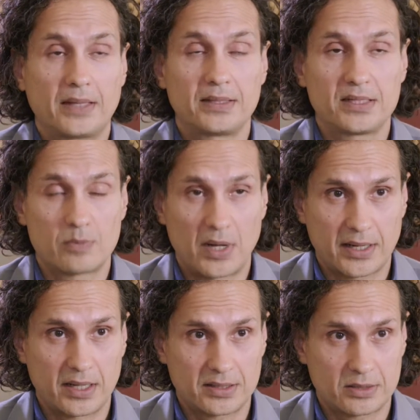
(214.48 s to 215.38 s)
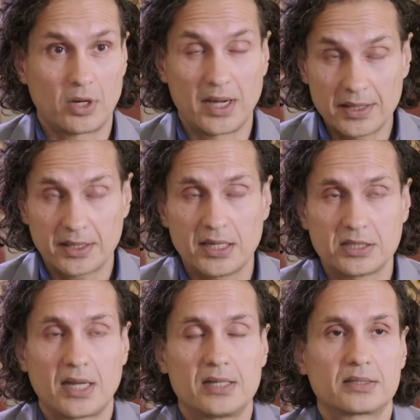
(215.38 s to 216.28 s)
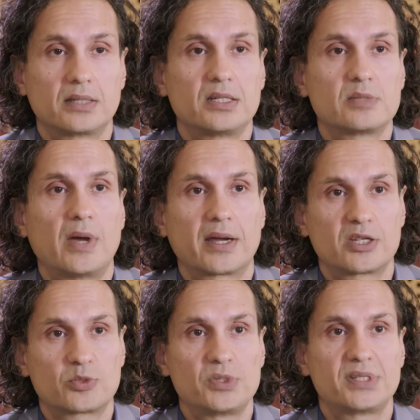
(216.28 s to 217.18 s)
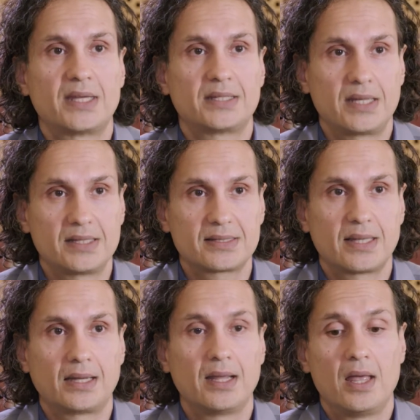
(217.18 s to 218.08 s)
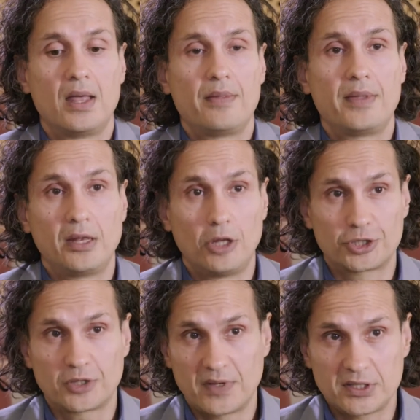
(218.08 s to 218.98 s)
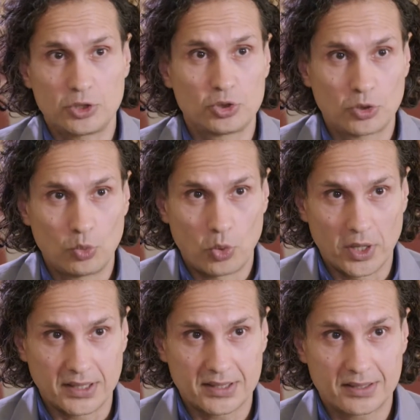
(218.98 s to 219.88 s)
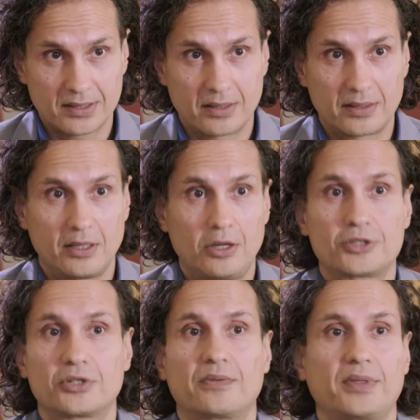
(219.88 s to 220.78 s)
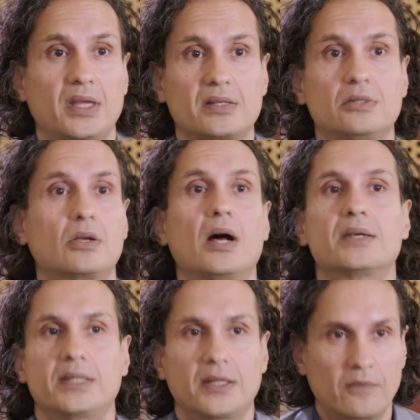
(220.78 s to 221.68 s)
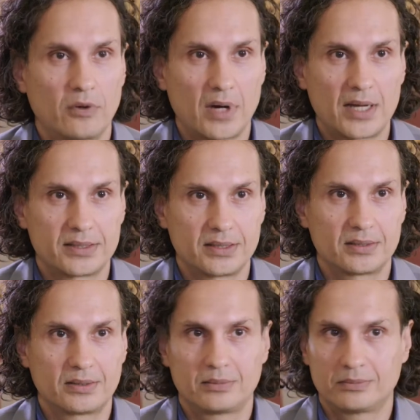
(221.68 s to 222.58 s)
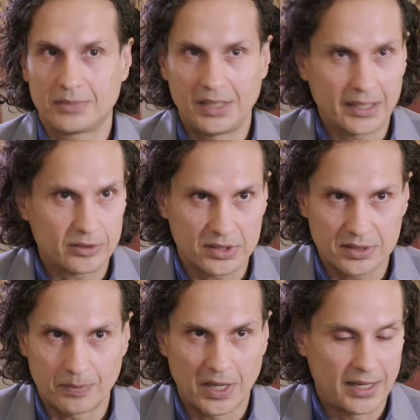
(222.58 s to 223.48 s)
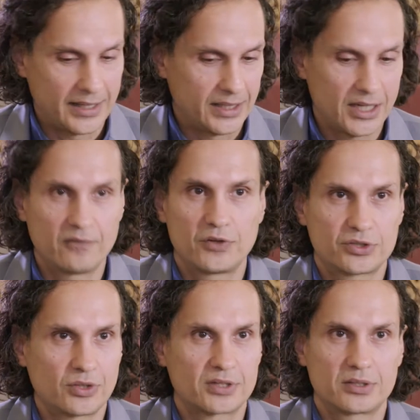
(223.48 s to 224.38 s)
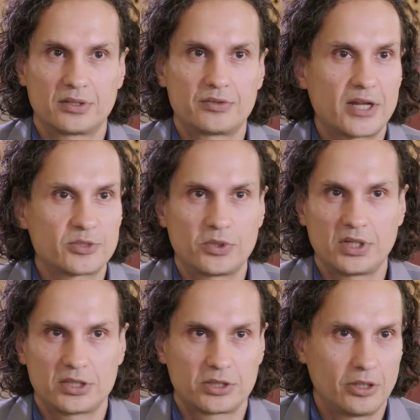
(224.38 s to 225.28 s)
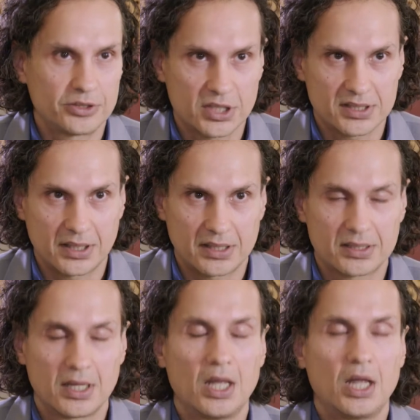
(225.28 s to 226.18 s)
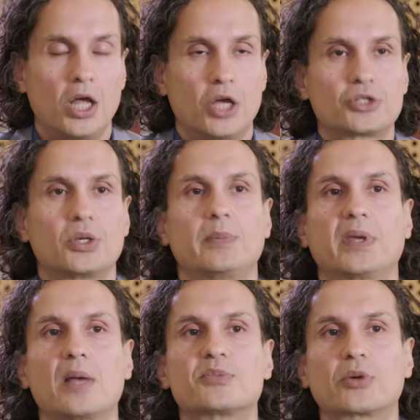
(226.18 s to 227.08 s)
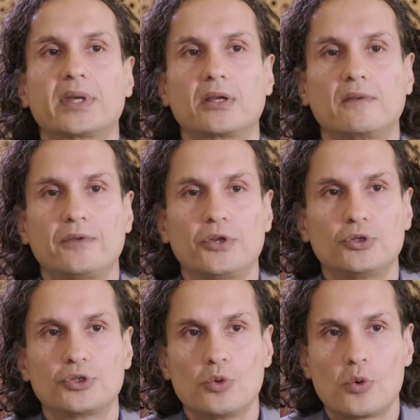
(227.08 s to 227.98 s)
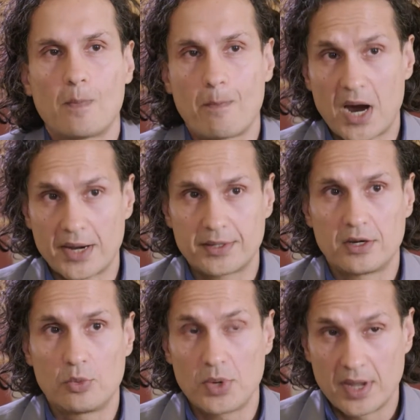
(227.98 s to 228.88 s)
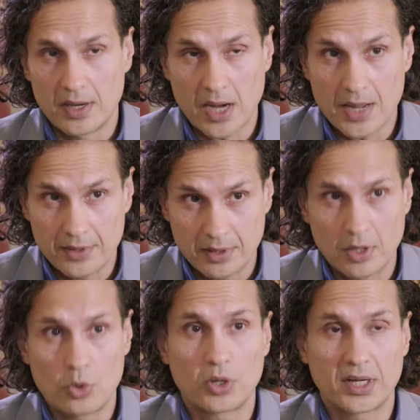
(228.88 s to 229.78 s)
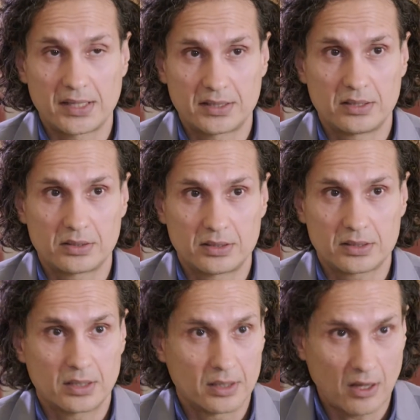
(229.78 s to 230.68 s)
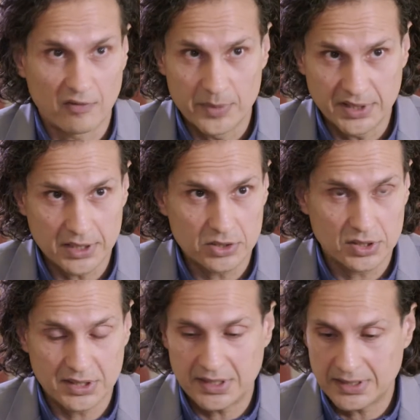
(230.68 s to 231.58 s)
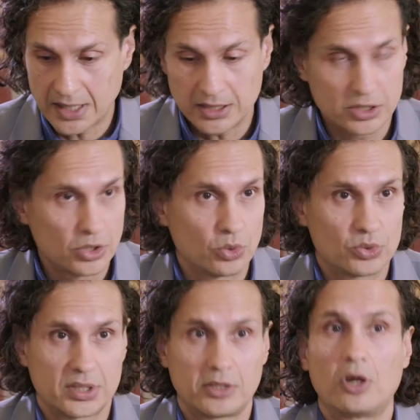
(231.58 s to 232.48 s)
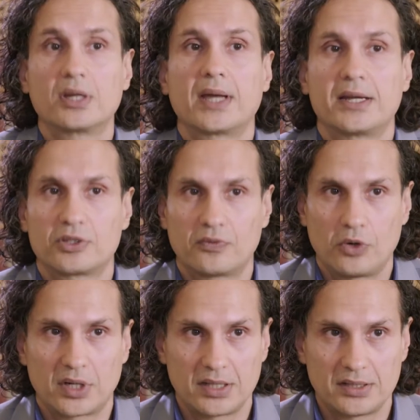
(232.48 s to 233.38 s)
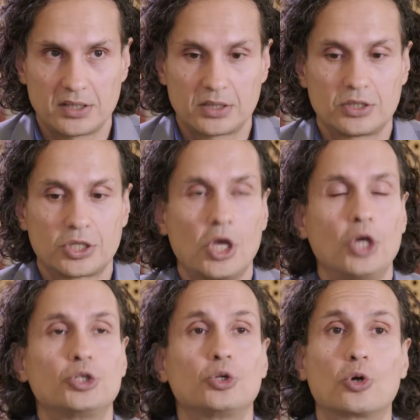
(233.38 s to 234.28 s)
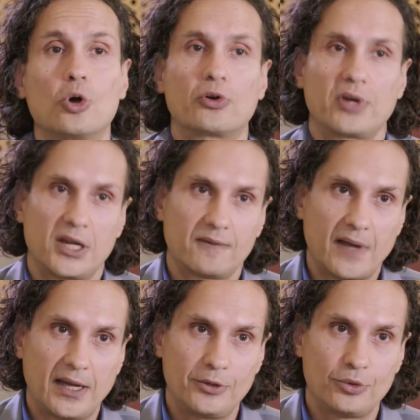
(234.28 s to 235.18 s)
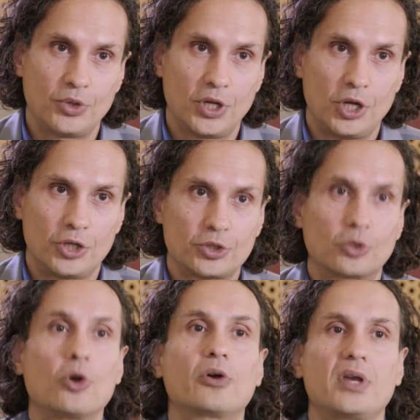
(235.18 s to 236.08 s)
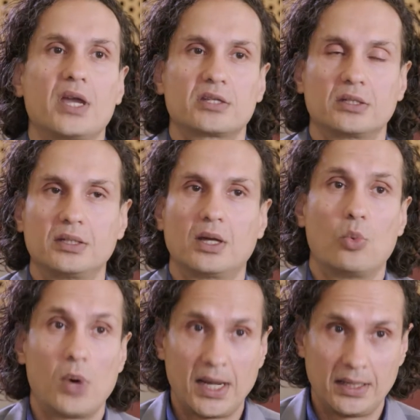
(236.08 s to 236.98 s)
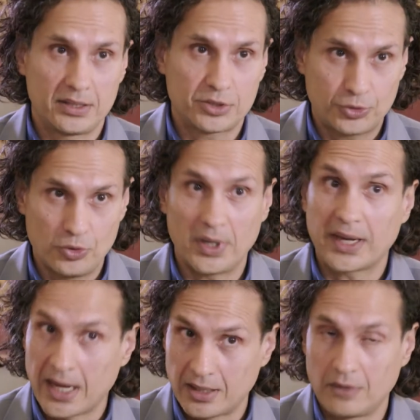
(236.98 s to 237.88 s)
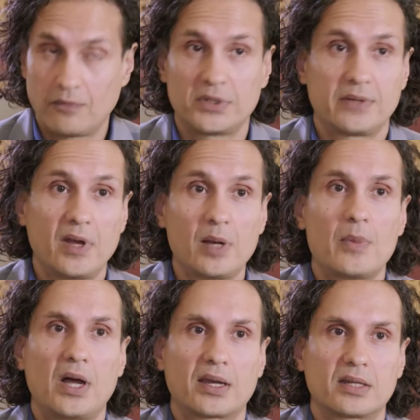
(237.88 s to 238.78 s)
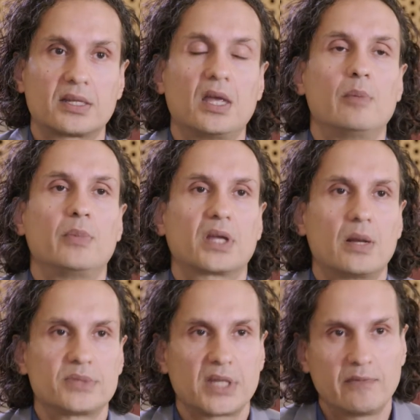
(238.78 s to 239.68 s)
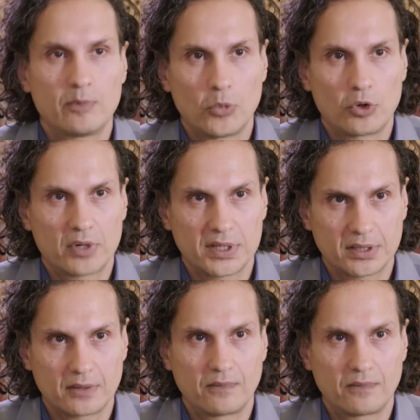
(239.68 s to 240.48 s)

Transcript: these markets, or another key challenge that these markets present, is that there are lots of institutional voids. There are lots of things you can't take for granted. Electric supply, infrastructure, transportation, logistics. So it becomes critical for you to partner with our other organizations, government agencies, NGOs, and all kinds of organizations to co-create value. So co-creation, while is true again for developed markets, becomes even more critical